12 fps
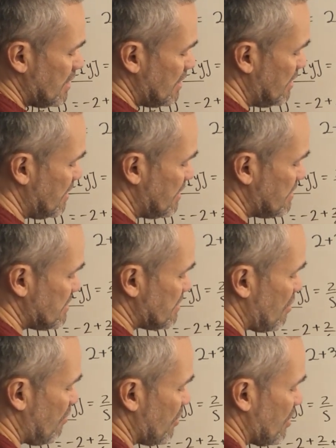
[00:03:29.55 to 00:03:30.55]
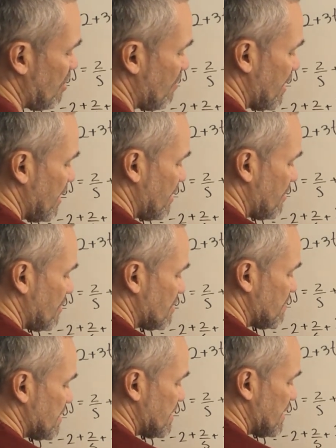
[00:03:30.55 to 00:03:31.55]
this common denominator
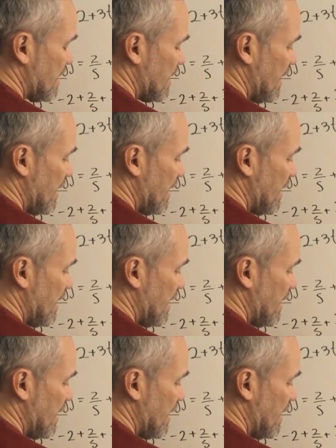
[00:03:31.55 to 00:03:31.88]
is missing an